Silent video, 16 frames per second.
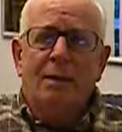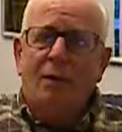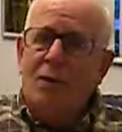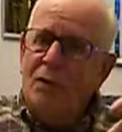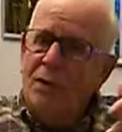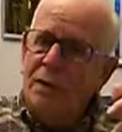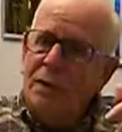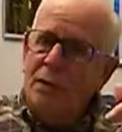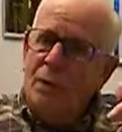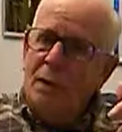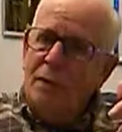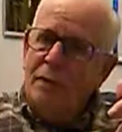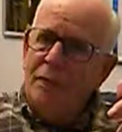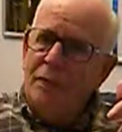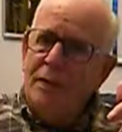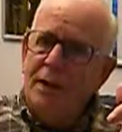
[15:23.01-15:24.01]
Only
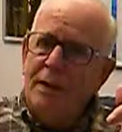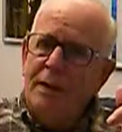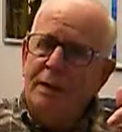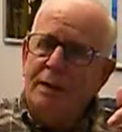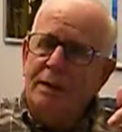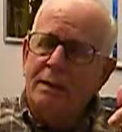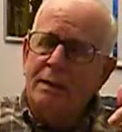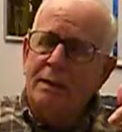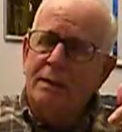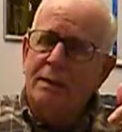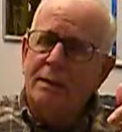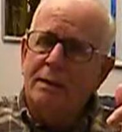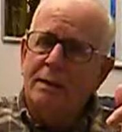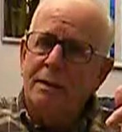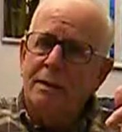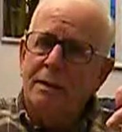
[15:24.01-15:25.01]
one thing
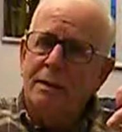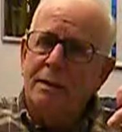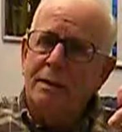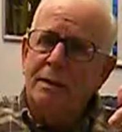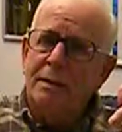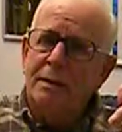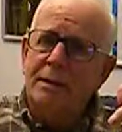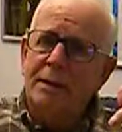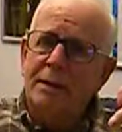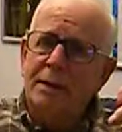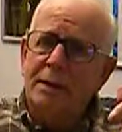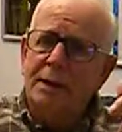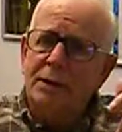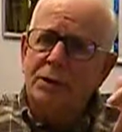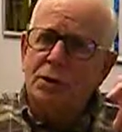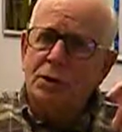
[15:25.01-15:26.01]

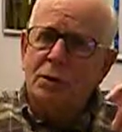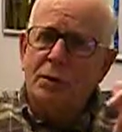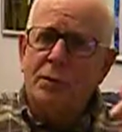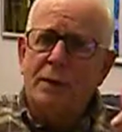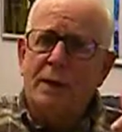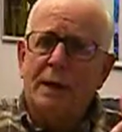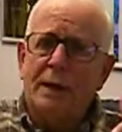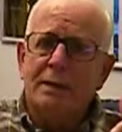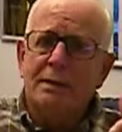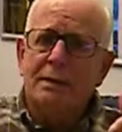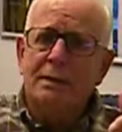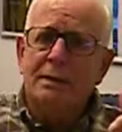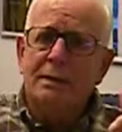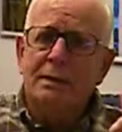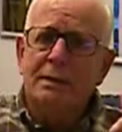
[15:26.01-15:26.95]
is correct.